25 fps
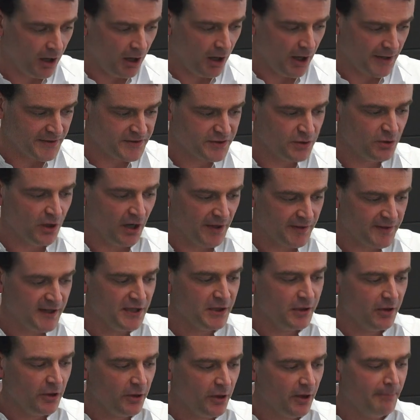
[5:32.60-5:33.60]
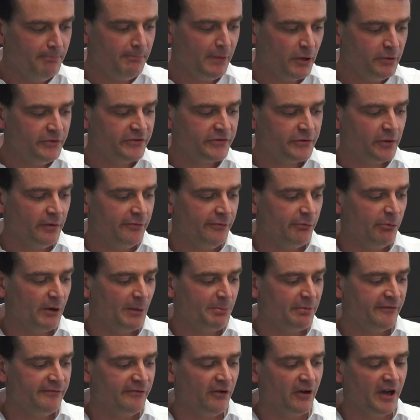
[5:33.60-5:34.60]
think most software
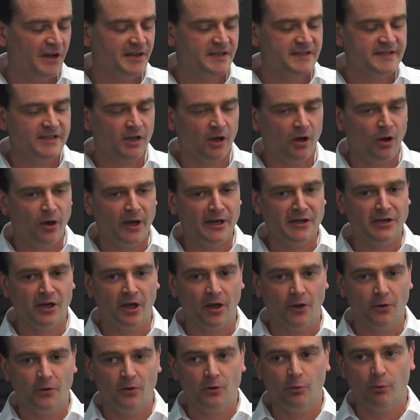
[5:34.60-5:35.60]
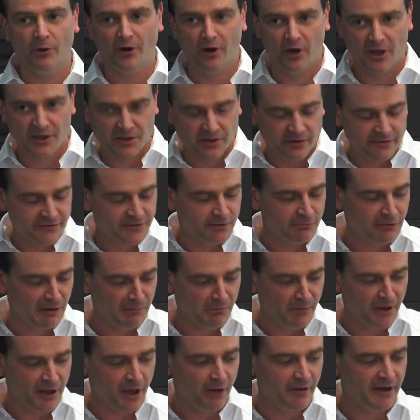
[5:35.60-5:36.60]
providers that I know, when I used to run
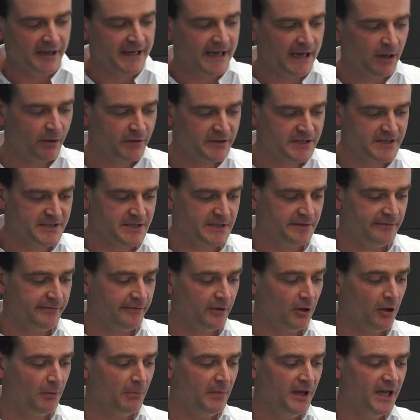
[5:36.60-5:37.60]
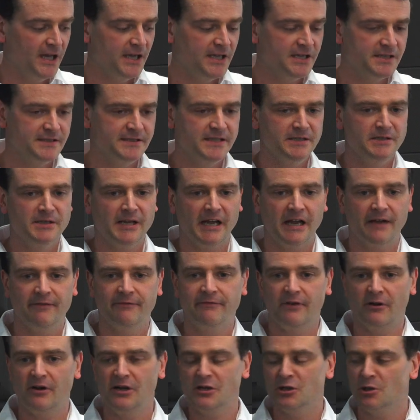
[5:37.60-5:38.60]
my own accountancy firm, didn't have
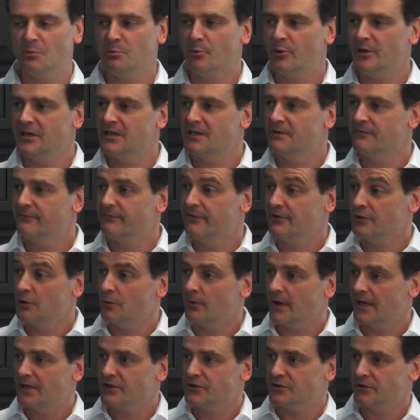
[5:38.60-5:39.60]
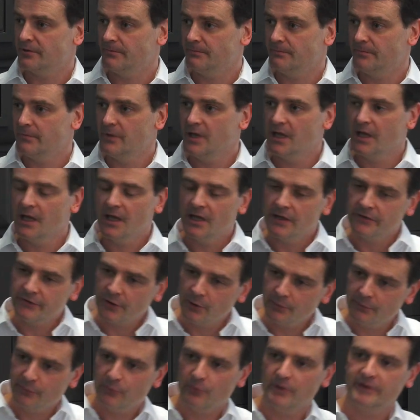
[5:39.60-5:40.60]
very good pre-configuration.
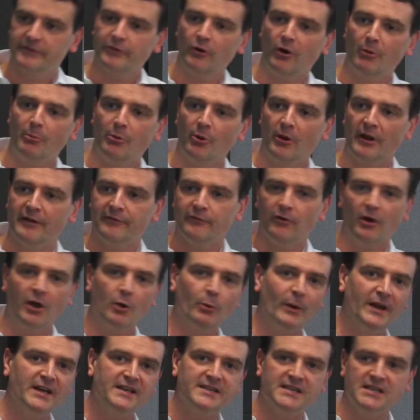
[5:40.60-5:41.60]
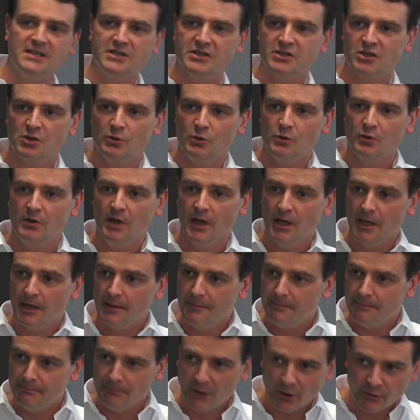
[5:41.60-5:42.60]
So for example, if I went into
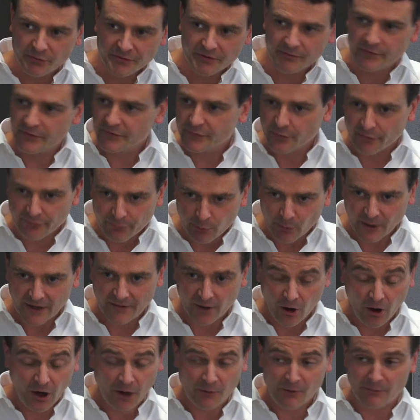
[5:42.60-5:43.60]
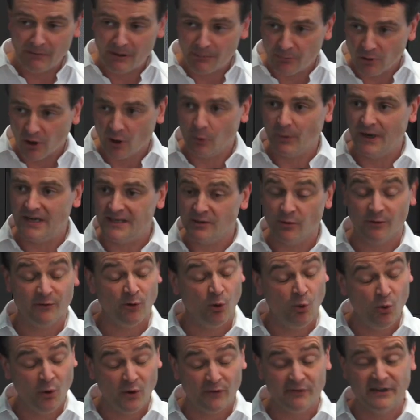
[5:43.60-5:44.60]
most of the software that I remember, I went into
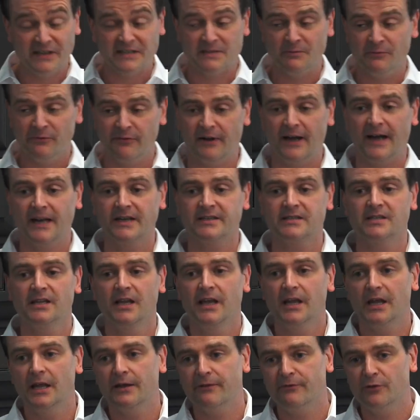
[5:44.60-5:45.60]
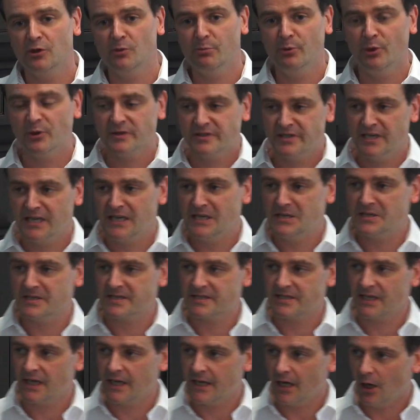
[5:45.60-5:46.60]
all of it in fact, if you put in to
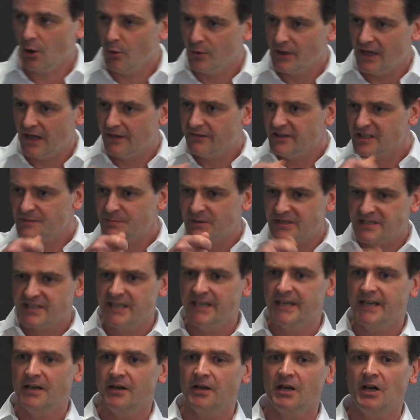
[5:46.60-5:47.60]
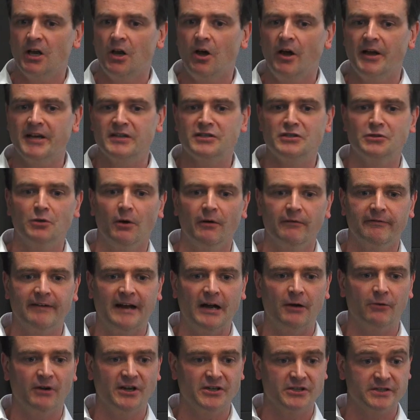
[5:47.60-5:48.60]
say, oh yeah, this particular client is not
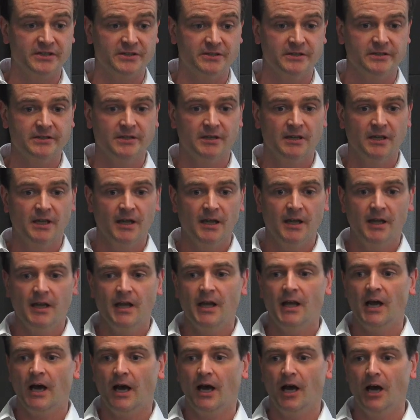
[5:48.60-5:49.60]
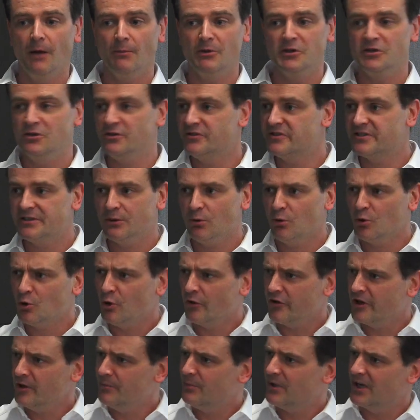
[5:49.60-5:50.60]
VAT registered, you'd still
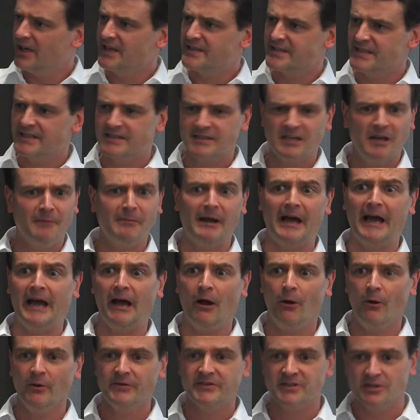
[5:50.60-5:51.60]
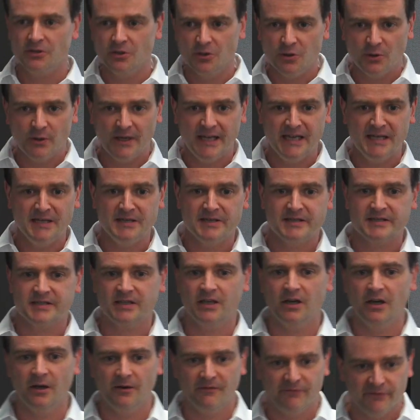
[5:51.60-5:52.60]
got the ability somehow to
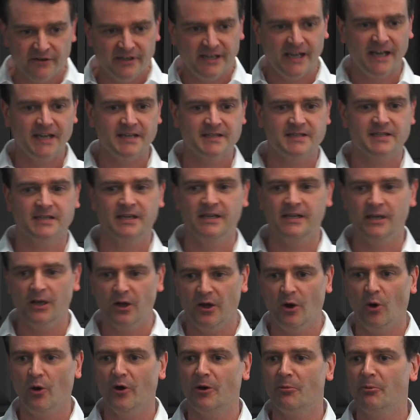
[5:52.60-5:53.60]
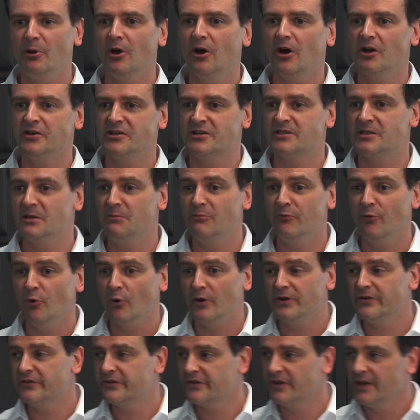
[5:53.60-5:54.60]
insert VAT on a purchase
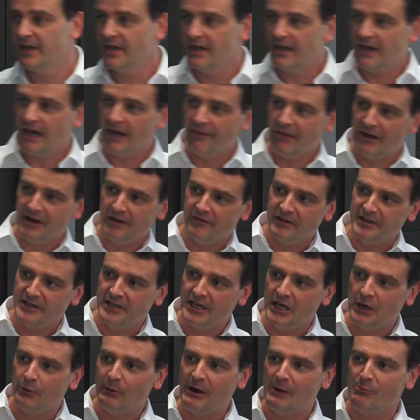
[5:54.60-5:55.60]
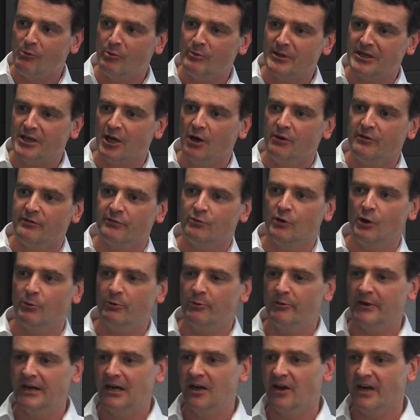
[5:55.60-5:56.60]
invoice, and then at the year end when we go through it, we
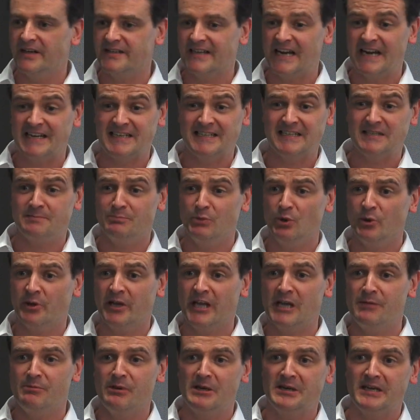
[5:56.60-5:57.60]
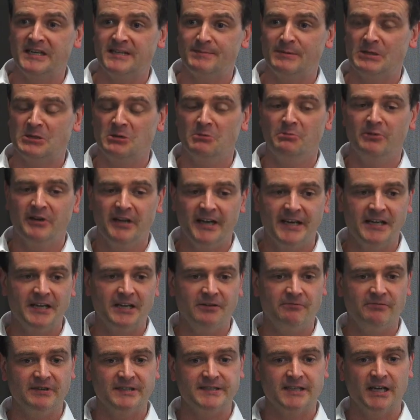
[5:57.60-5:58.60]
realise actually this bookkeeping needs to be completely
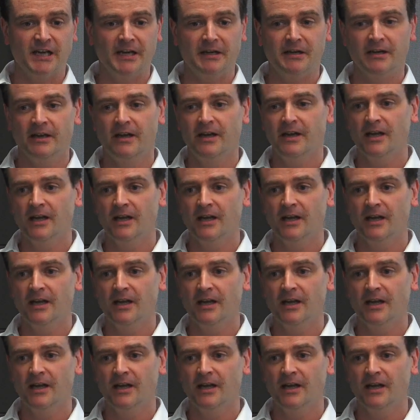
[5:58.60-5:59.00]
redone